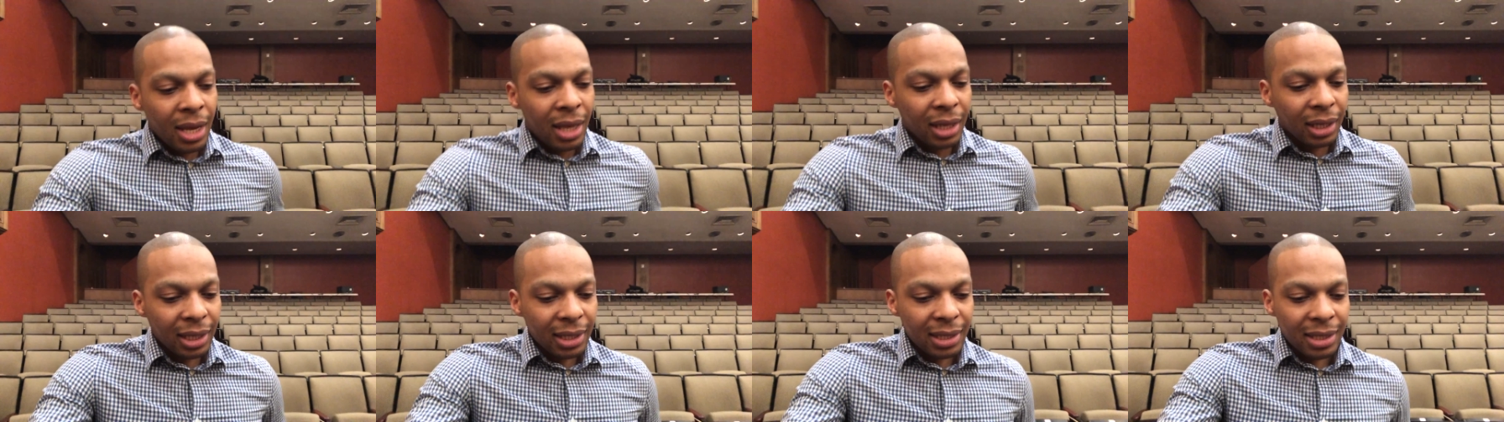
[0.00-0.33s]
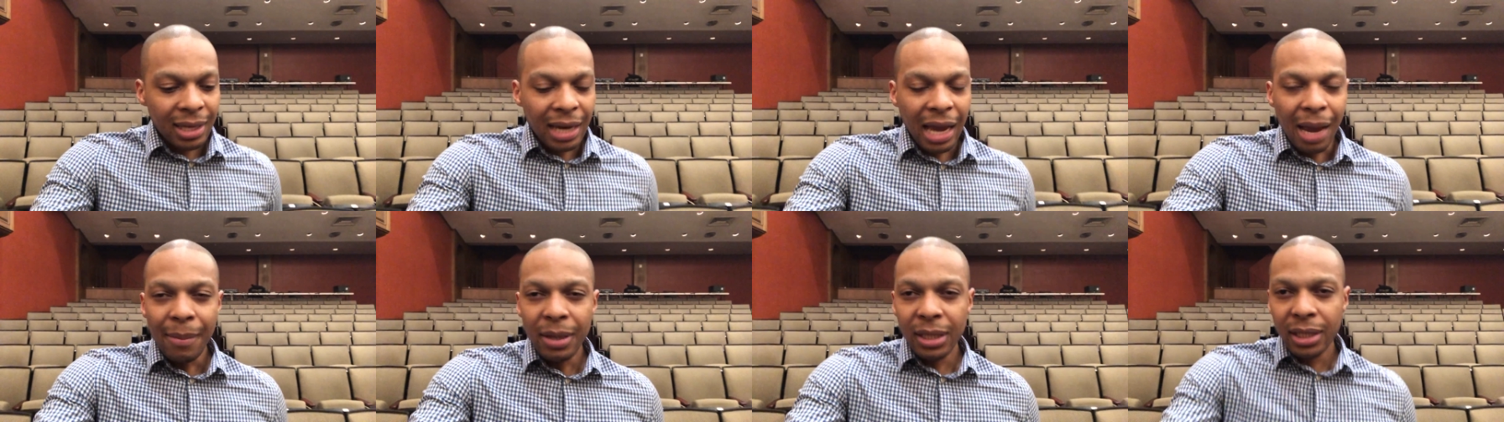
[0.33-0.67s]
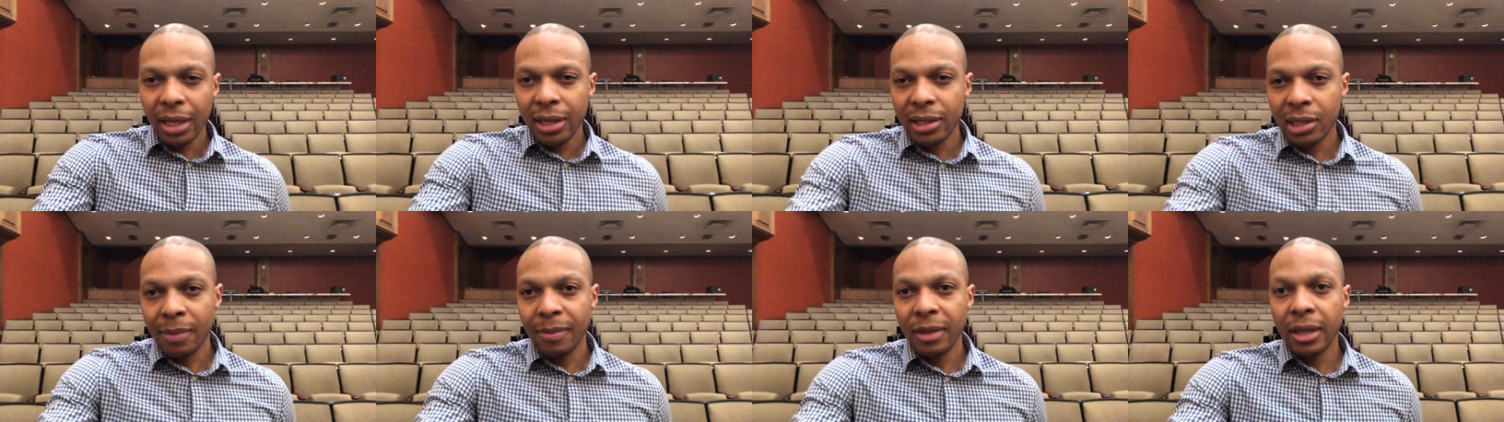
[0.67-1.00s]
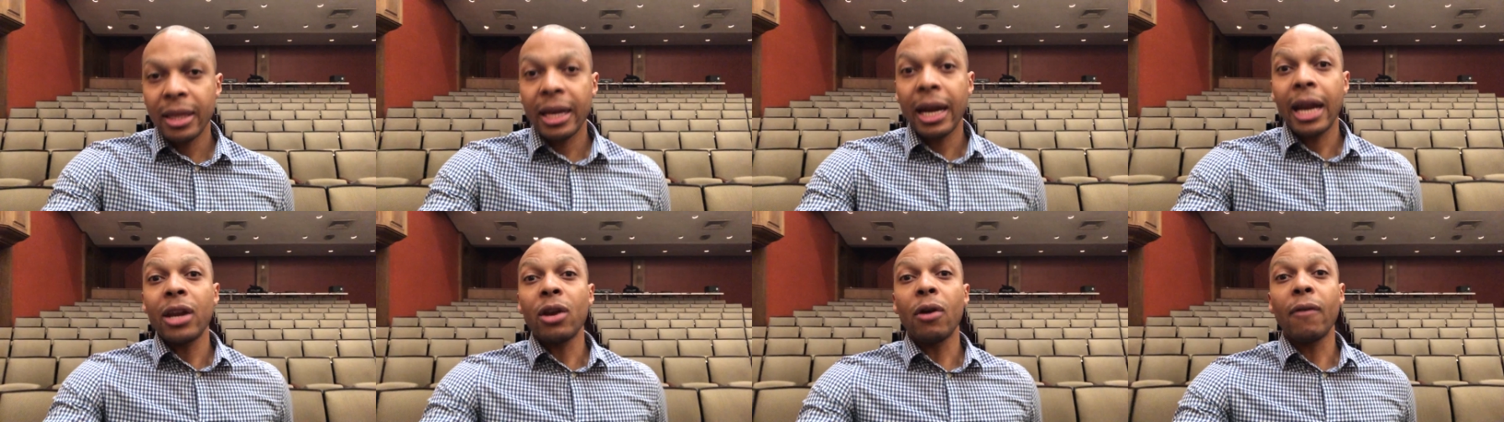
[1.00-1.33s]
Listen, I'm gonna tell you something
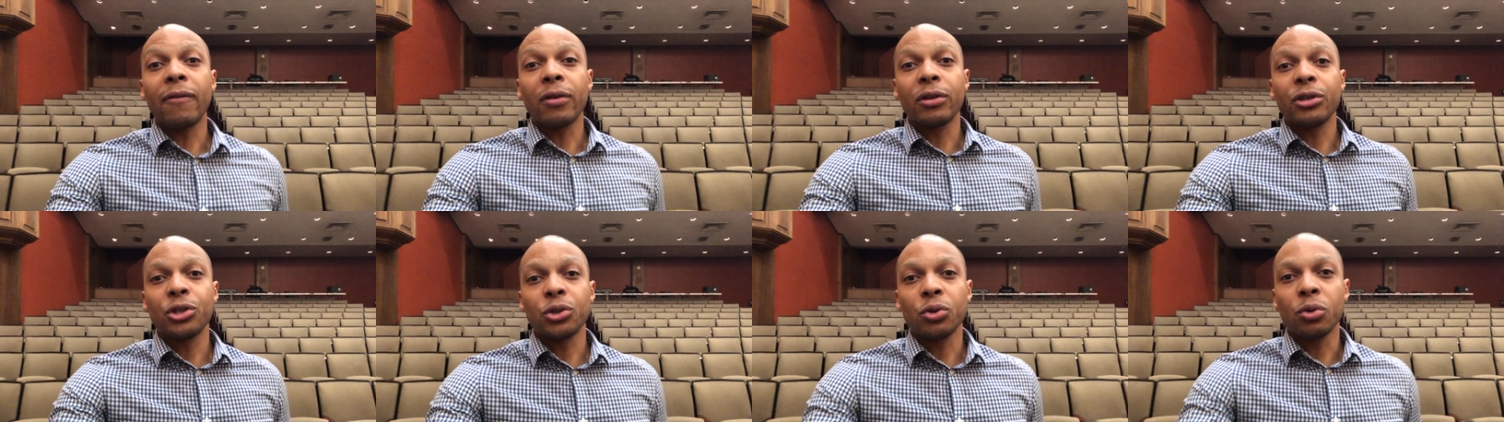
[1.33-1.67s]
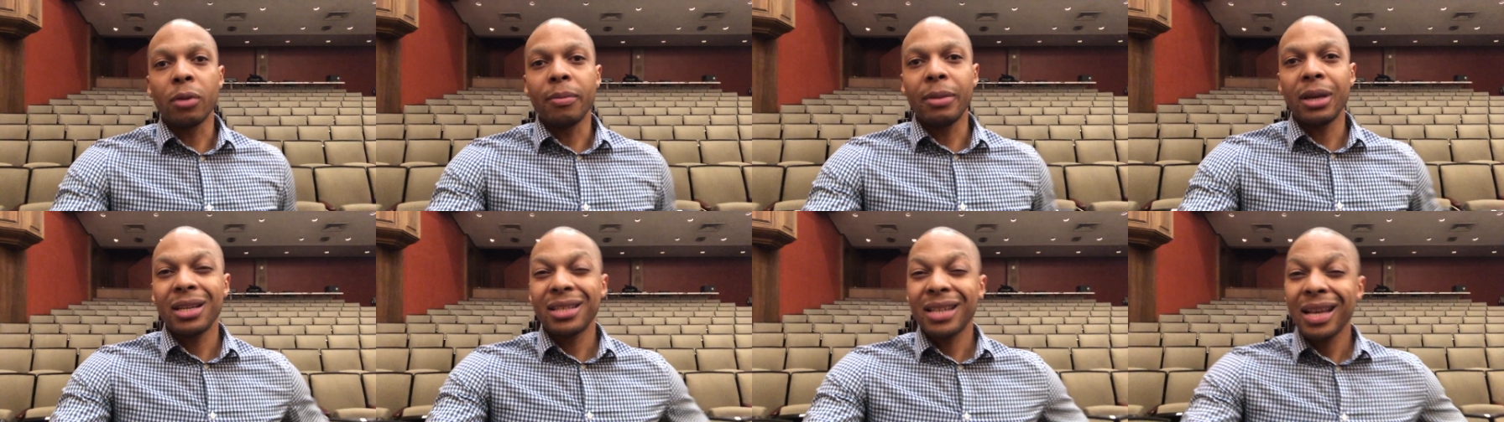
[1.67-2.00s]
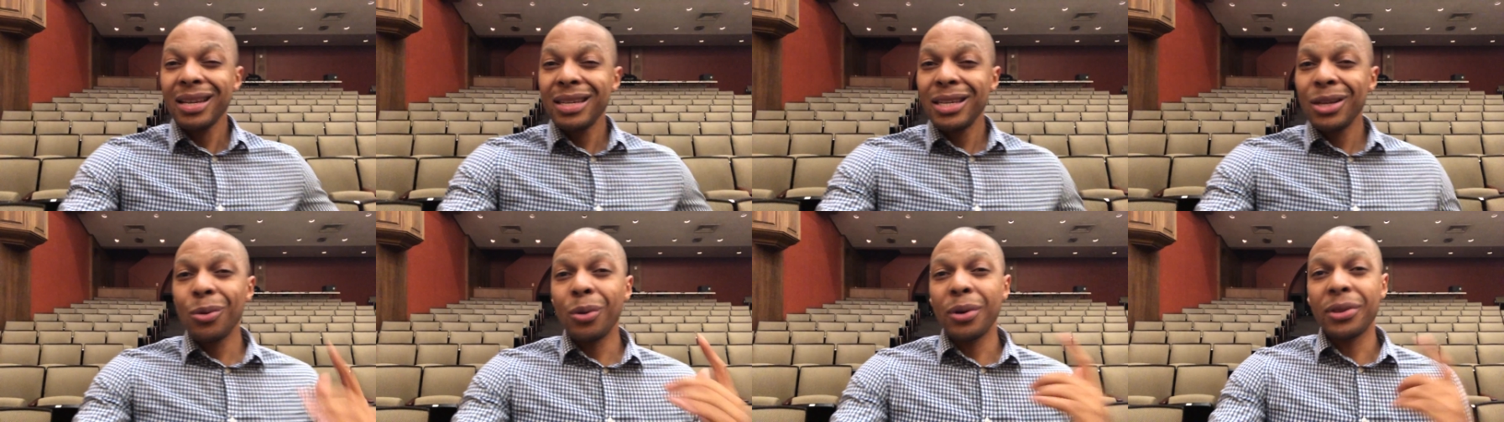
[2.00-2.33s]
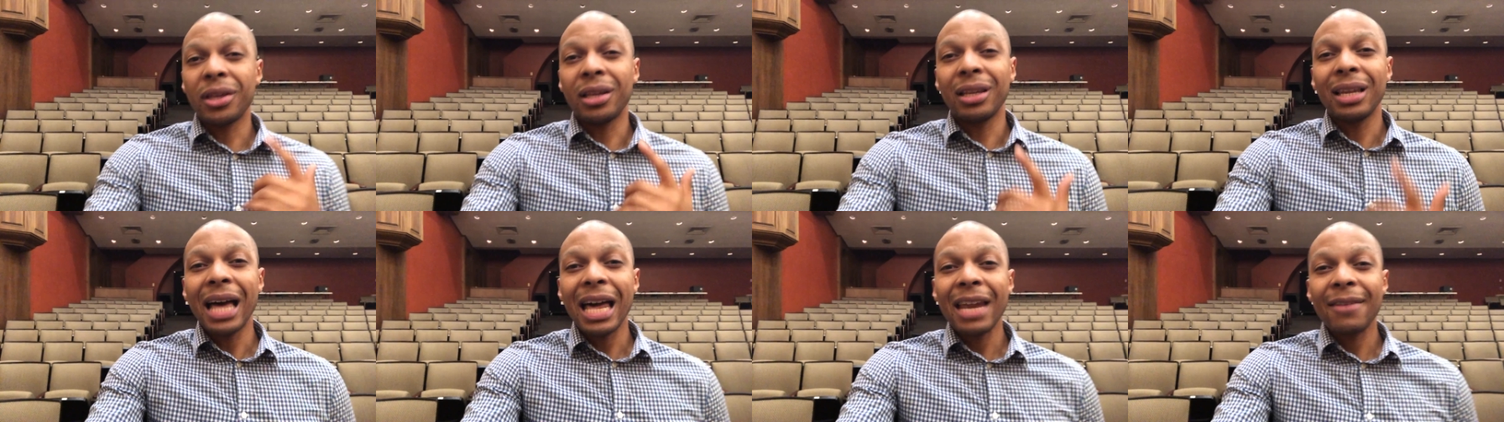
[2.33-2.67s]
that I know for sure because I deal with a
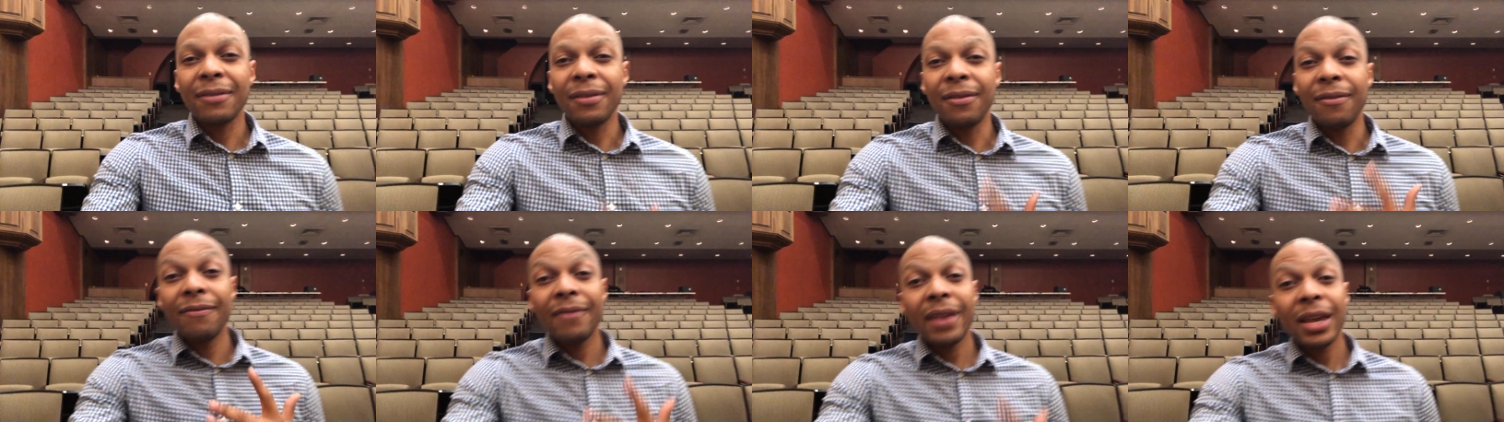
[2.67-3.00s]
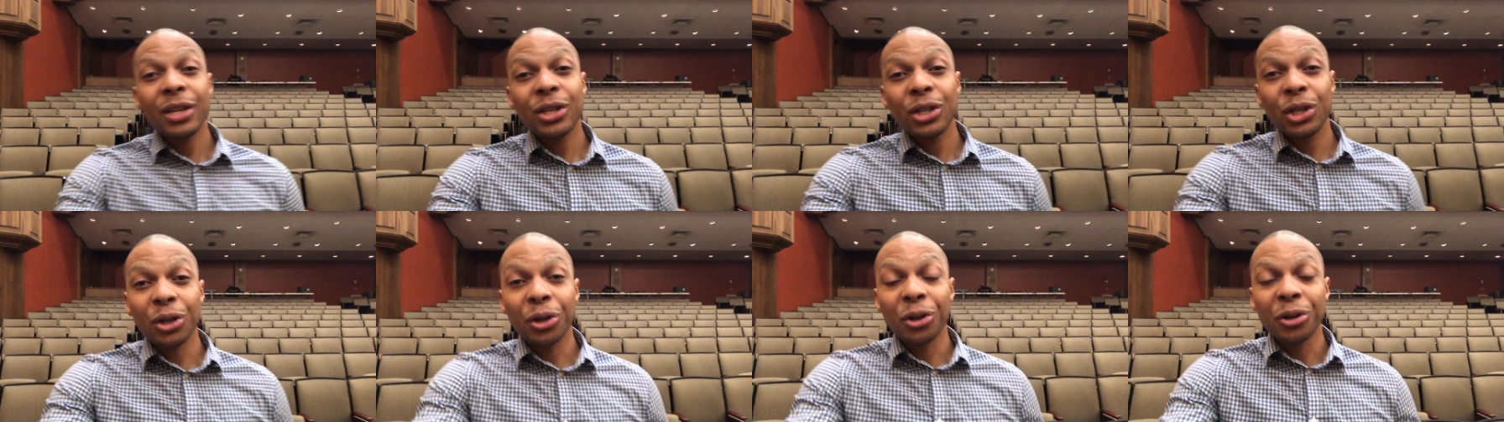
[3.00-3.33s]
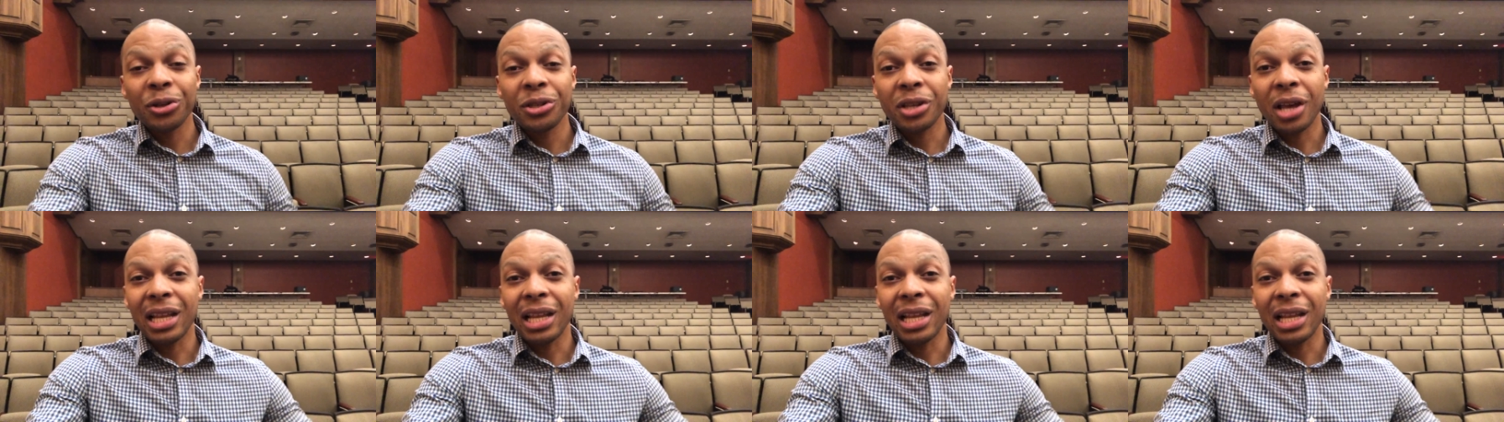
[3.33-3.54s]
lot of inventors,